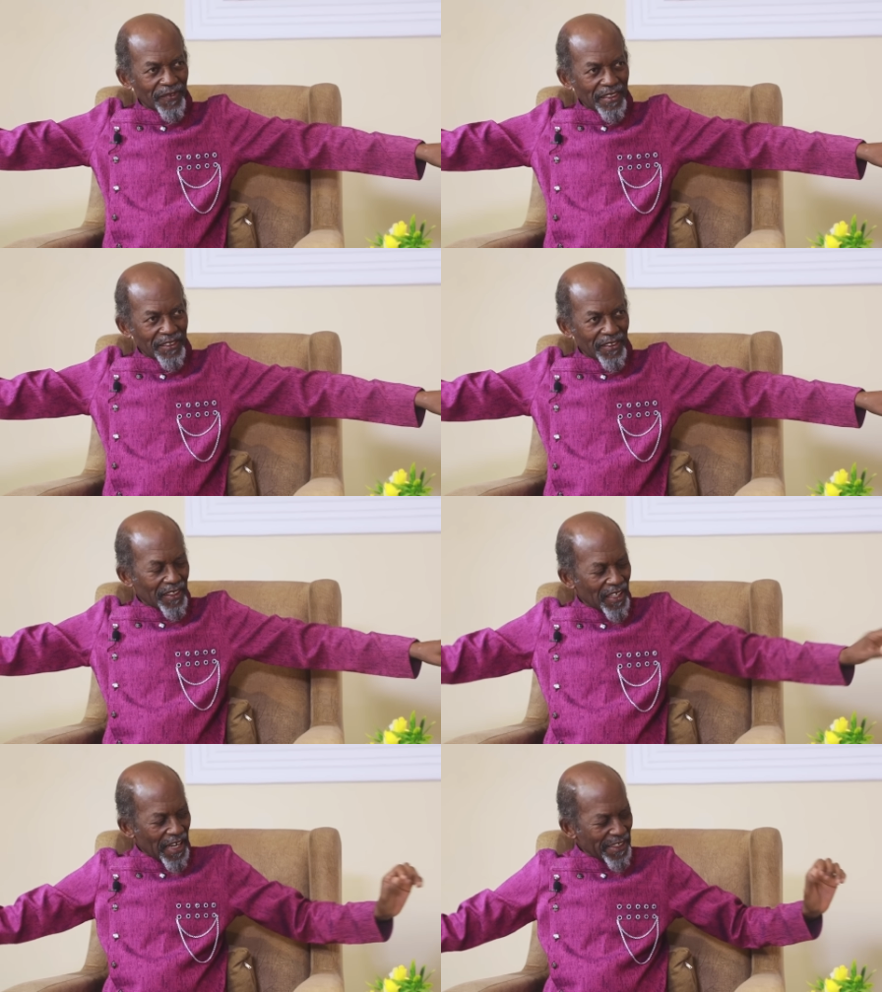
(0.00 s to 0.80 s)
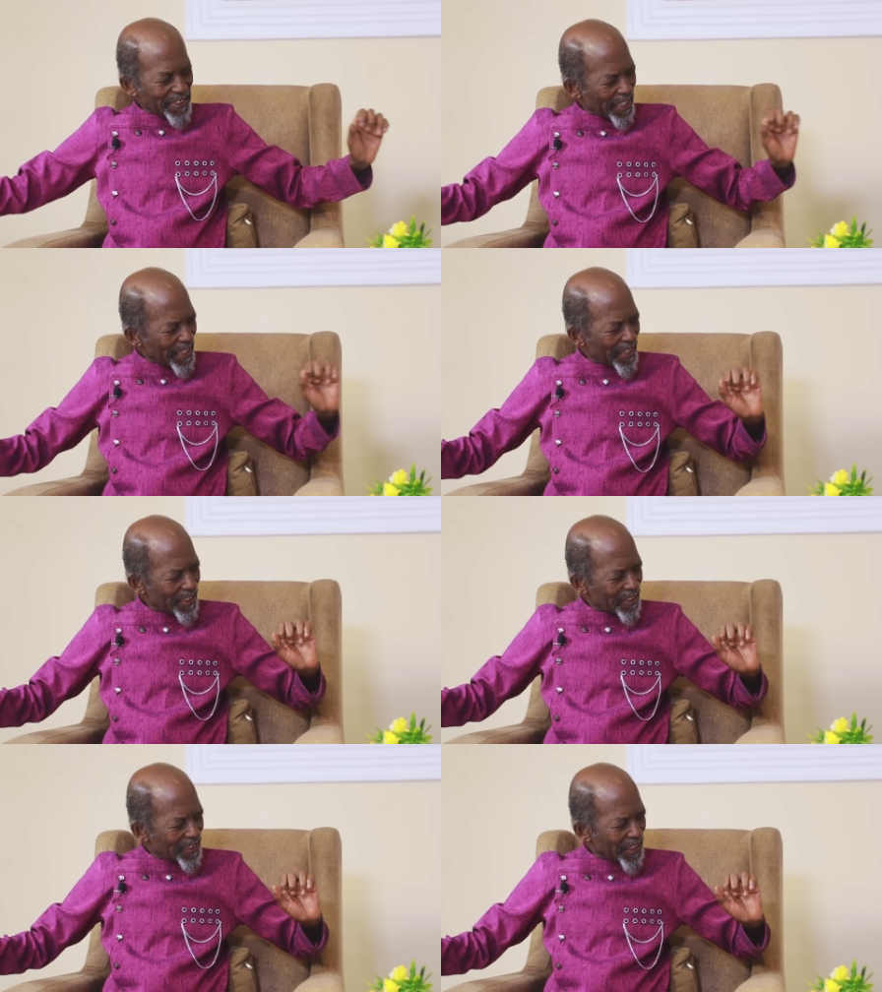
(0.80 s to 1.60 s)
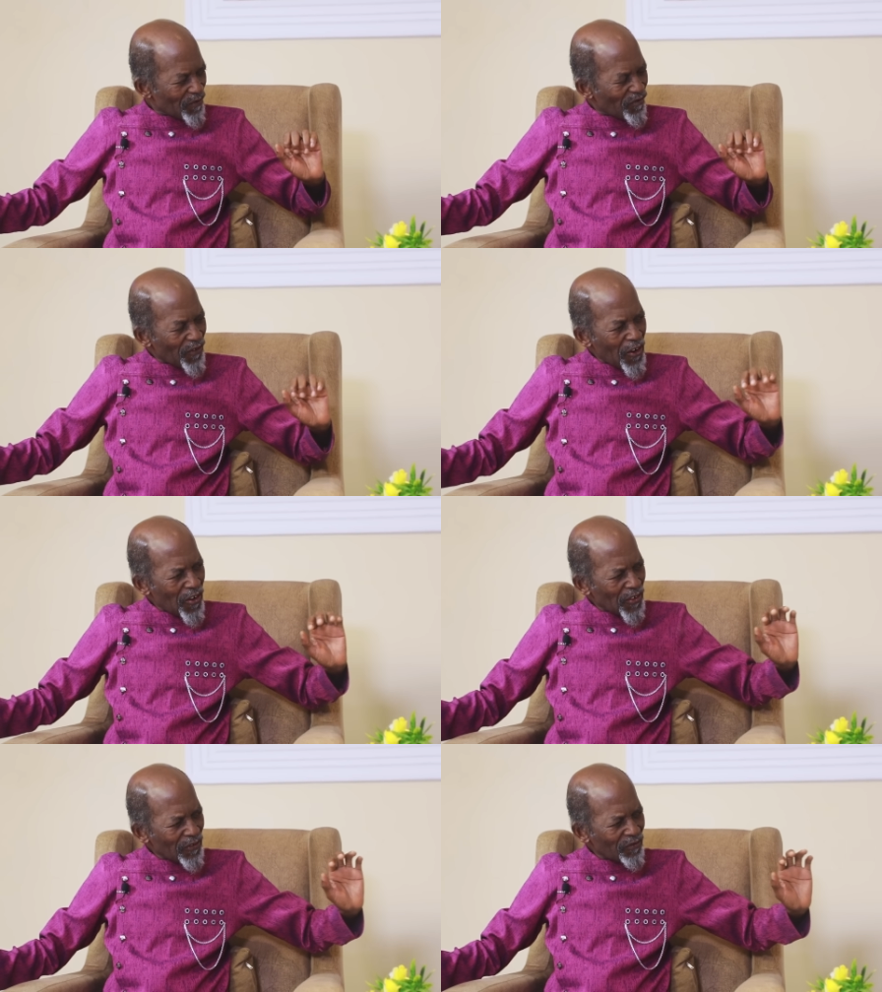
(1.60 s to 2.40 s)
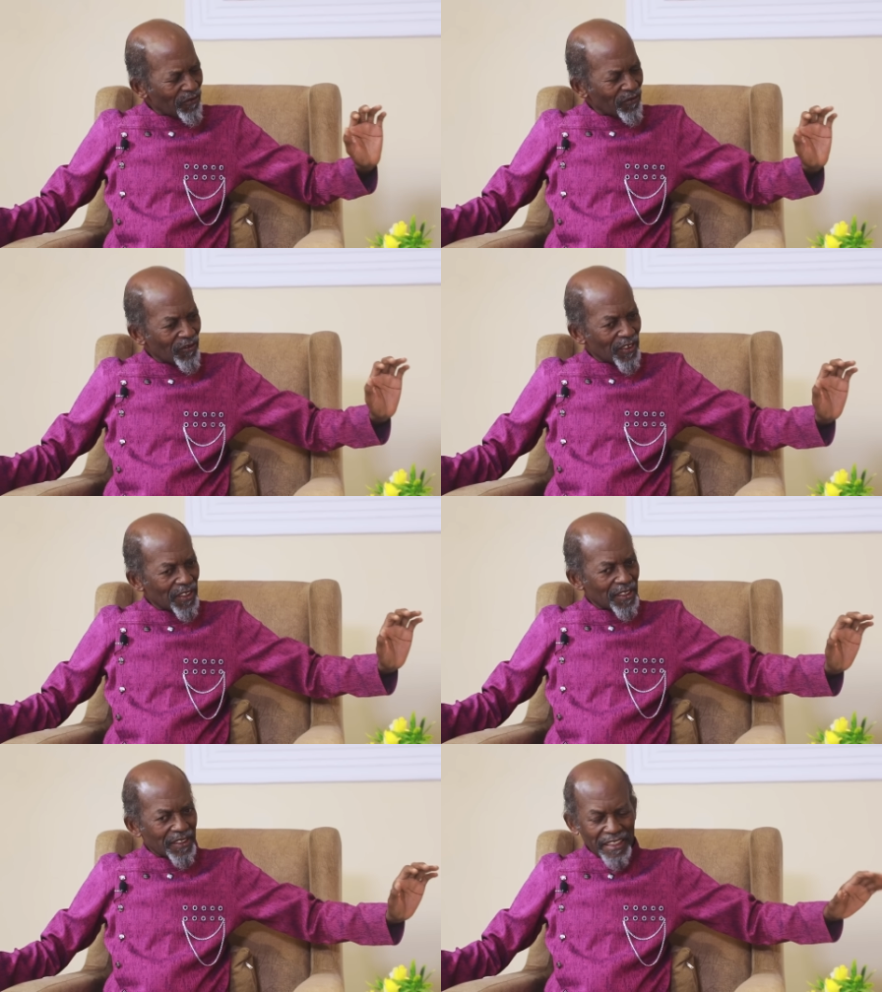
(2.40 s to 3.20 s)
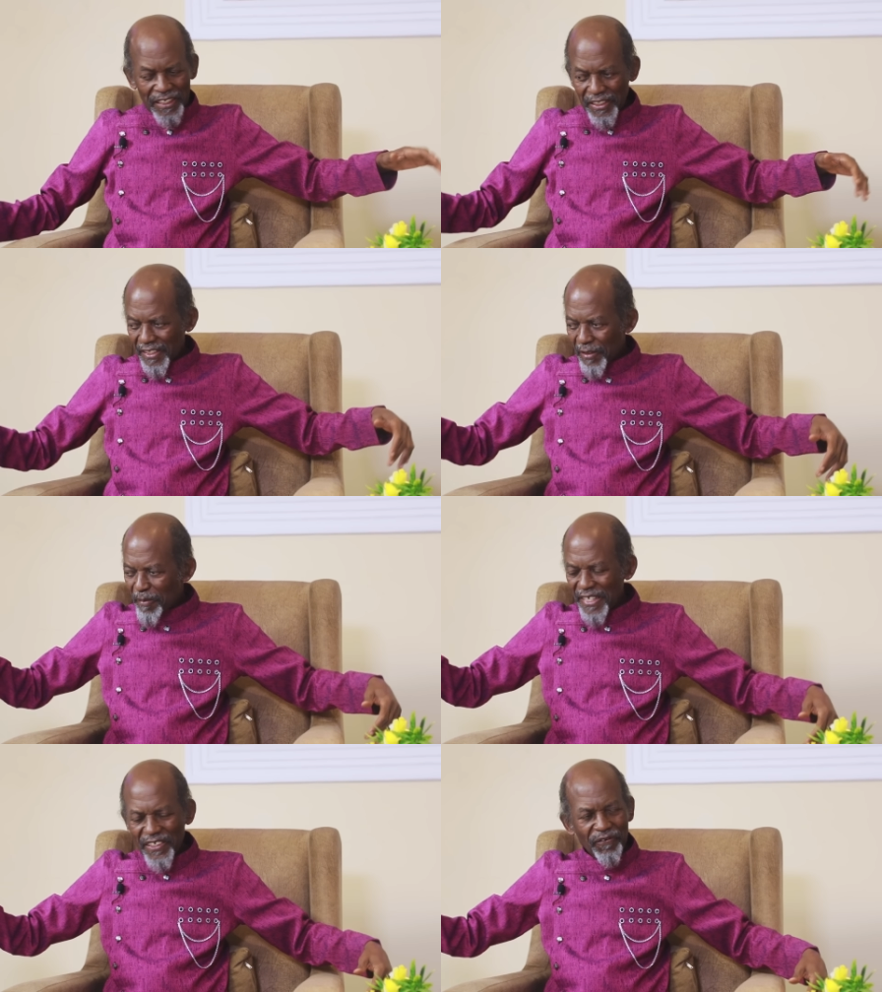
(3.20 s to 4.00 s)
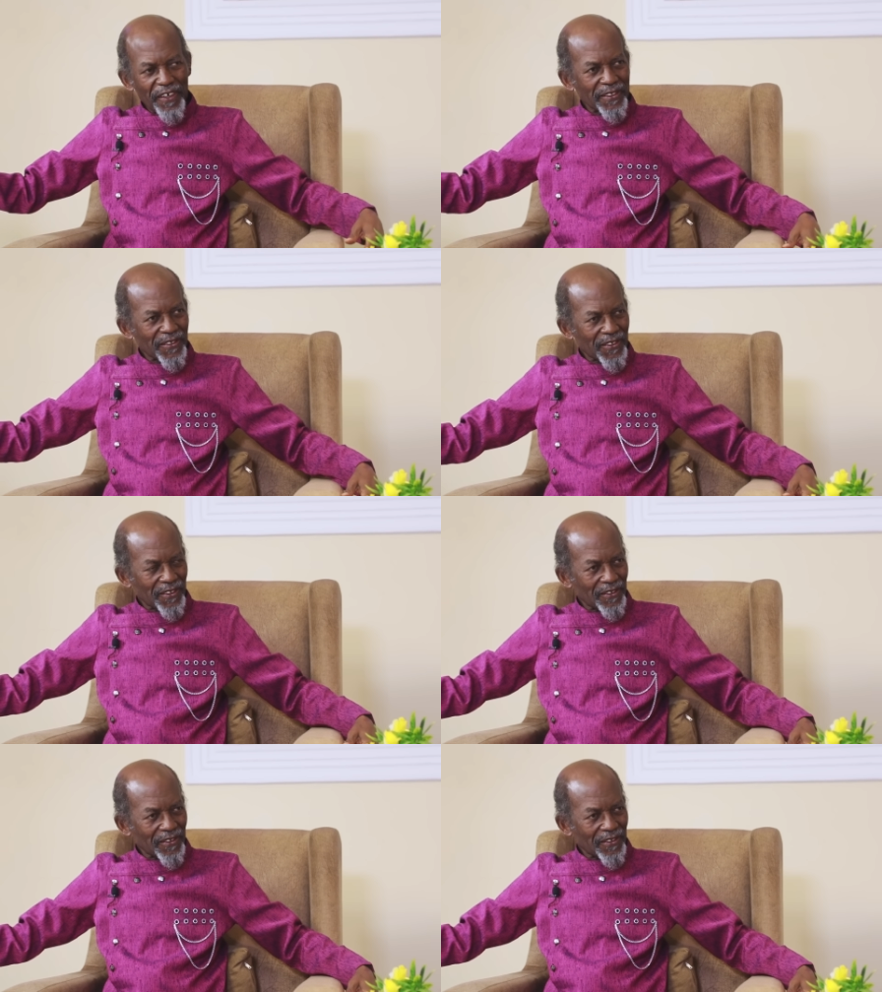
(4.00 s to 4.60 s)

you see. And they involve the manifest.